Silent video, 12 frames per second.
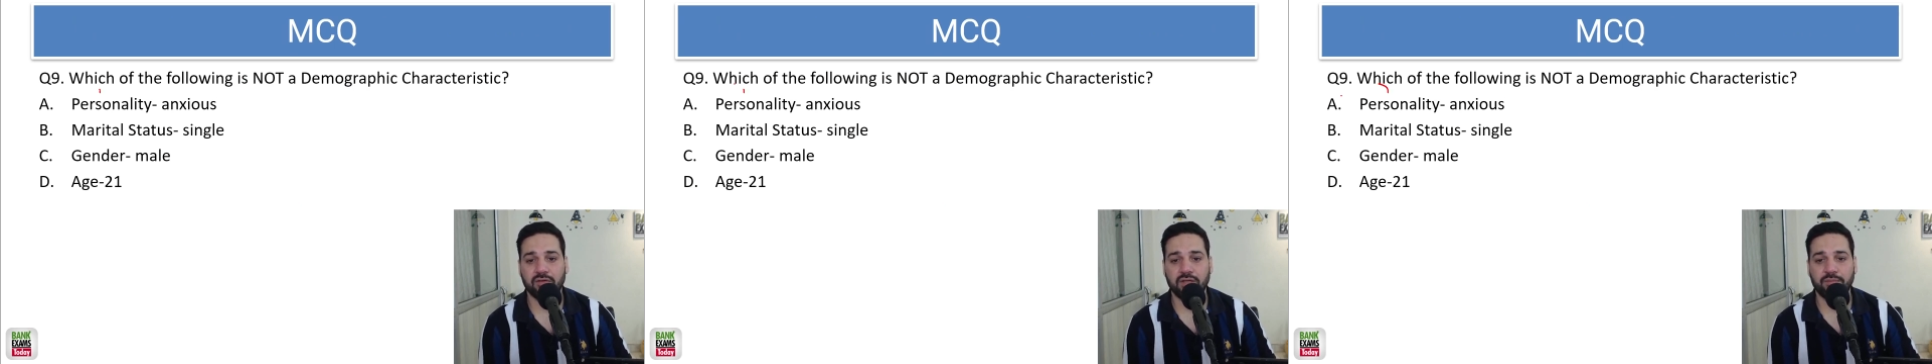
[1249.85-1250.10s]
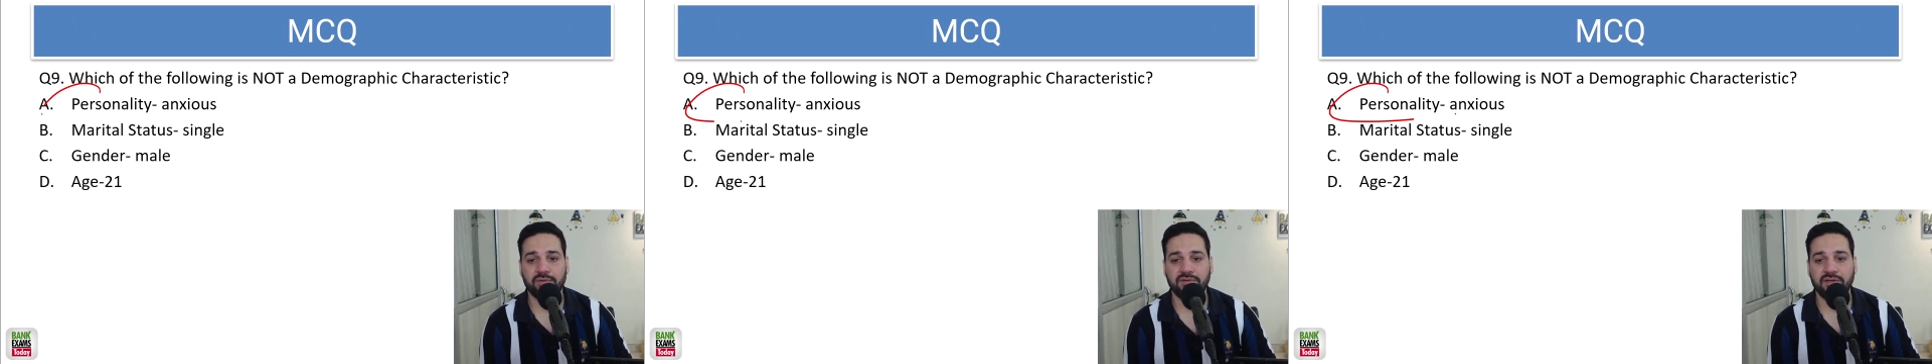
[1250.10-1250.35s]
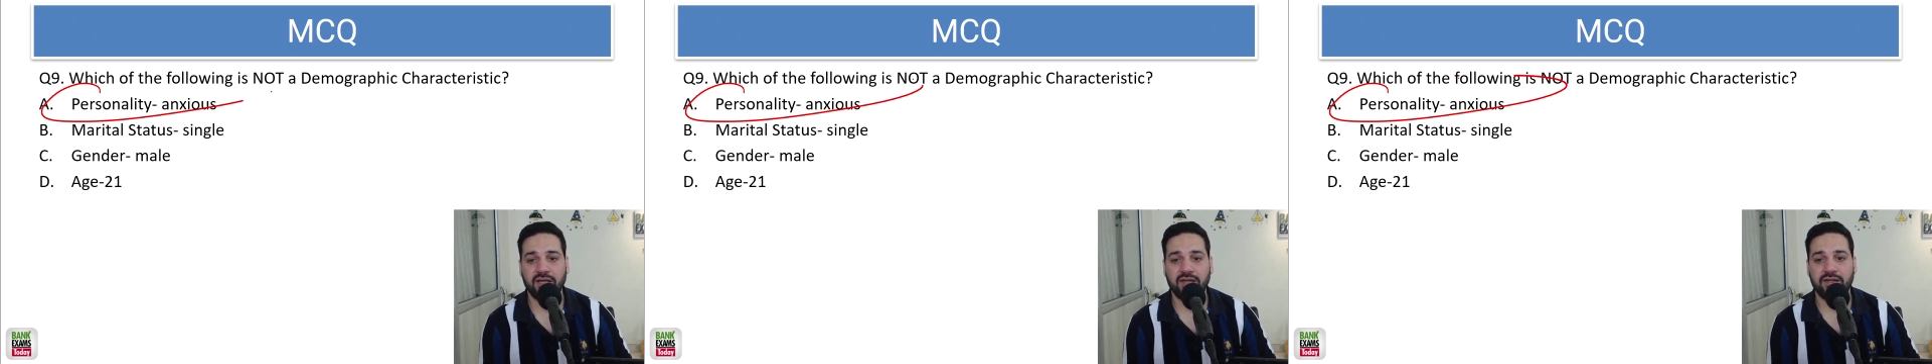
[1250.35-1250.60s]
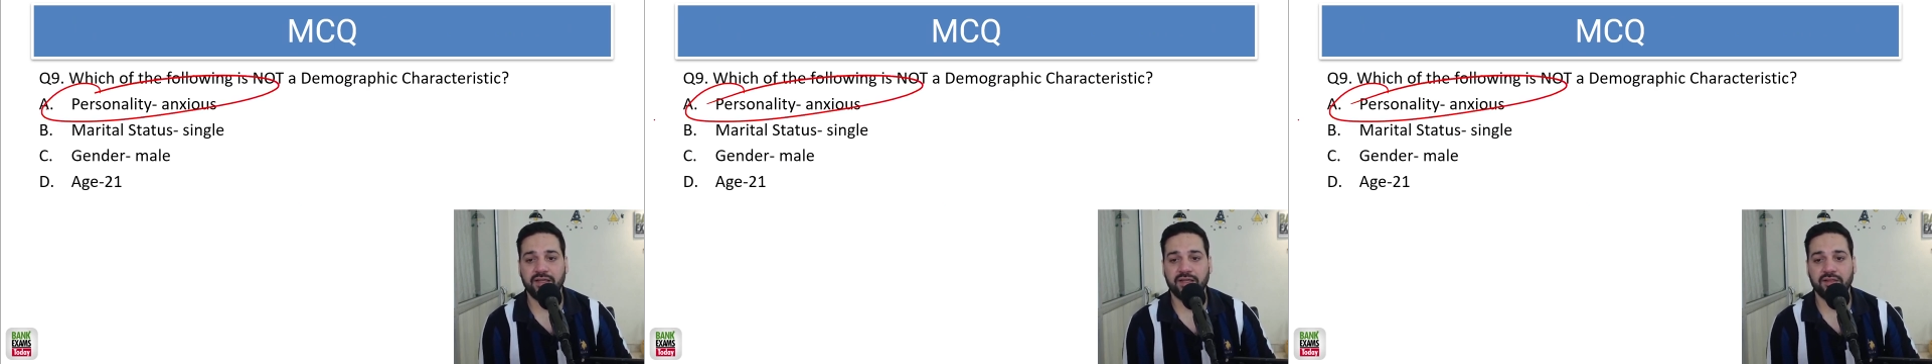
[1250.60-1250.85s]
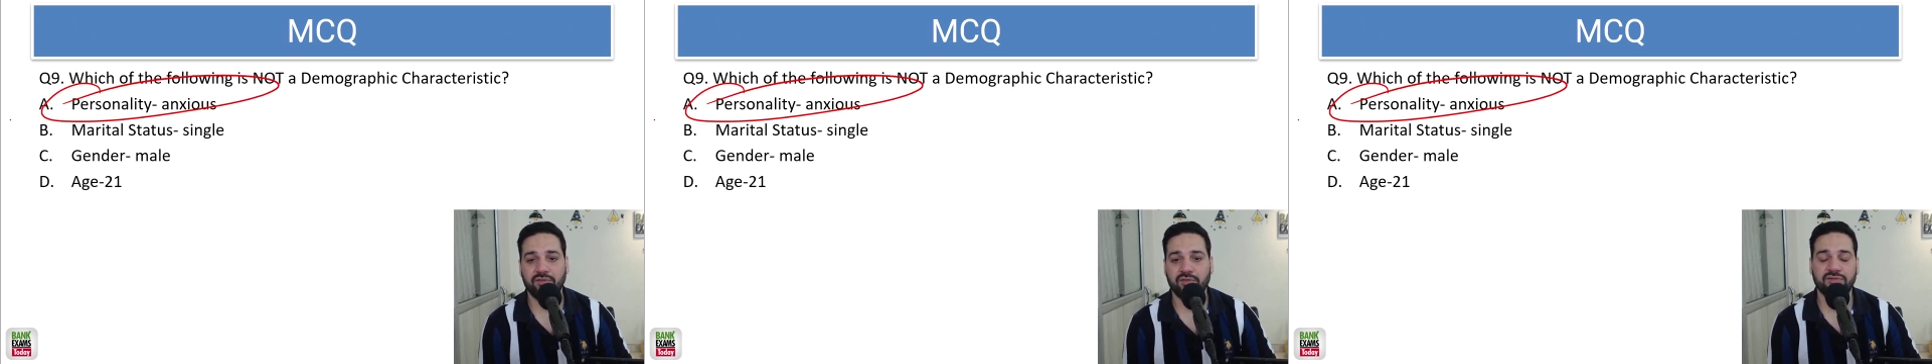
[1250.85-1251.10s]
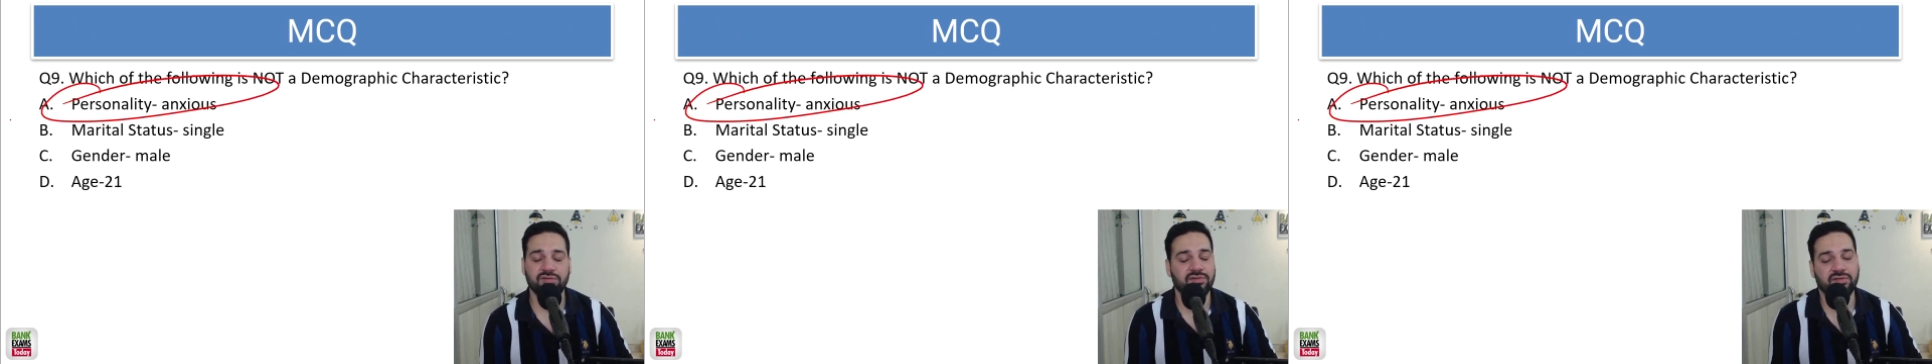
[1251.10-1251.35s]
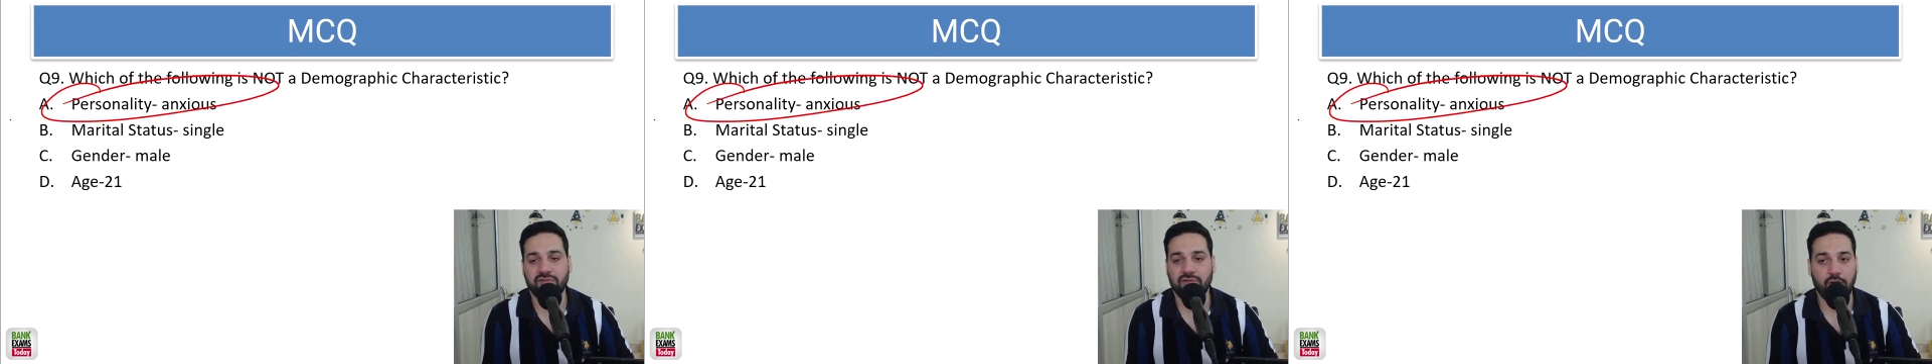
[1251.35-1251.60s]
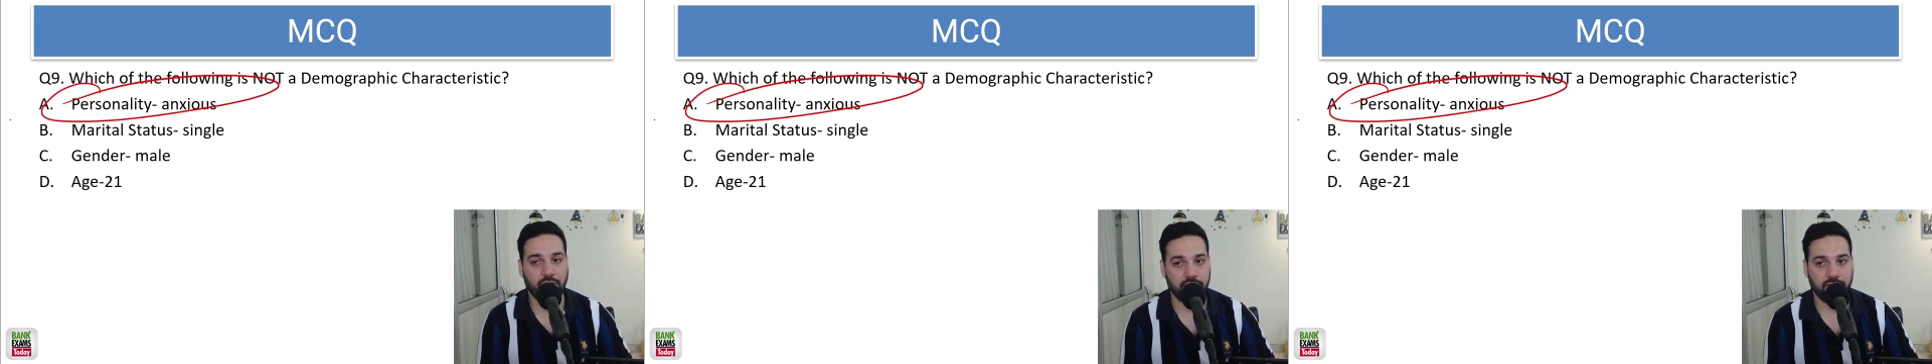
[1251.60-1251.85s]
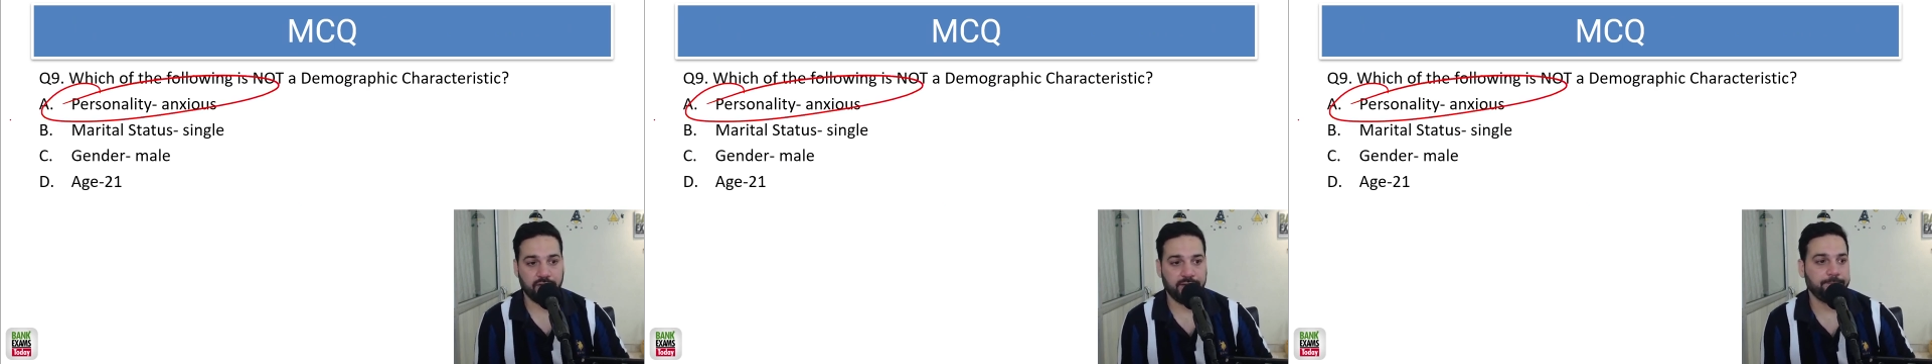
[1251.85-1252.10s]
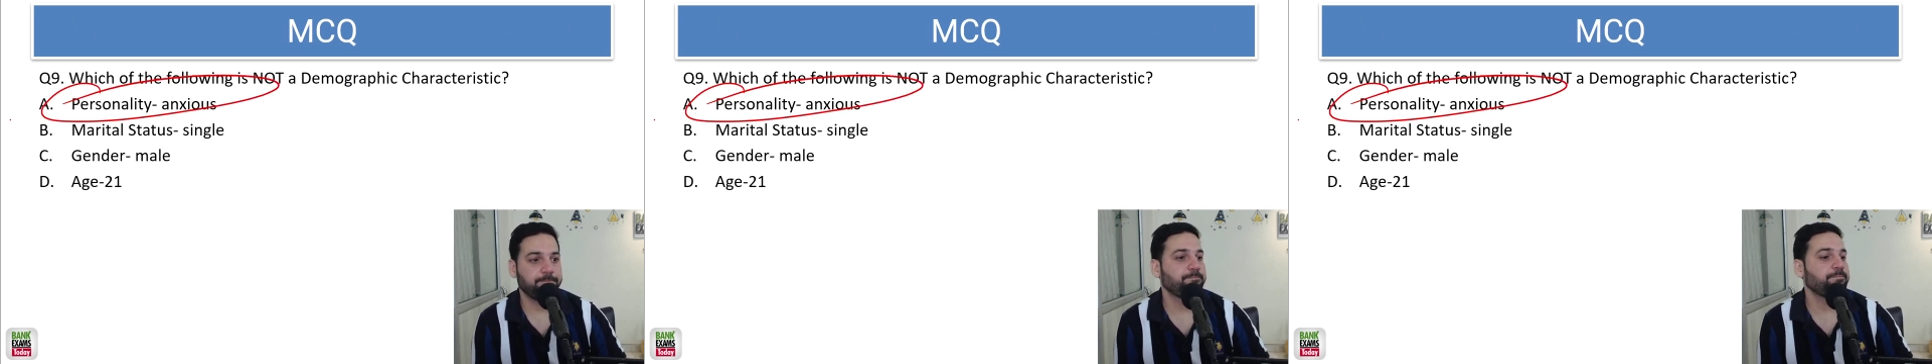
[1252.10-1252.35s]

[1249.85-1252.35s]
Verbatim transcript: Okay. Personality anxious. This is not. Okay.